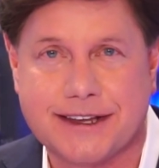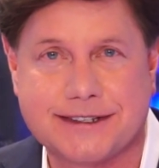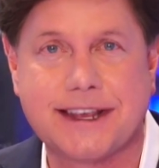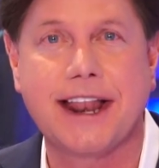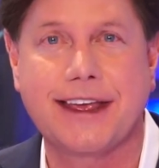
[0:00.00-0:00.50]

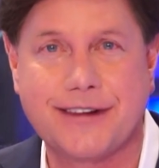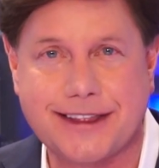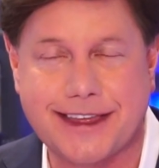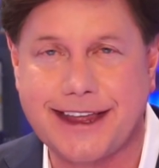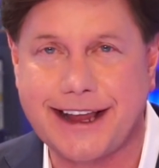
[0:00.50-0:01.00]
sell
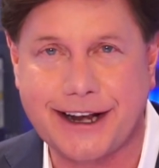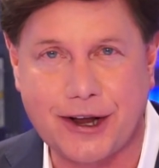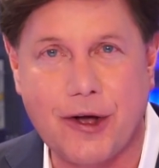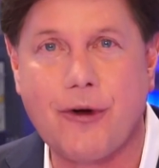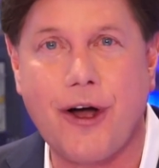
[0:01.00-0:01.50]
everything
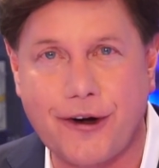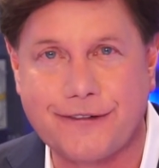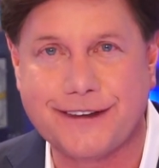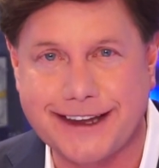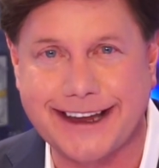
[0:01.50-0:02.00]
and go
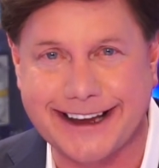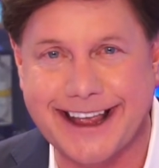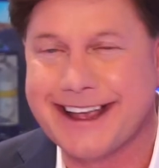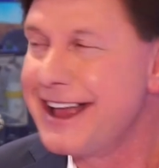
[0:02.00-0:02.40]
RVing?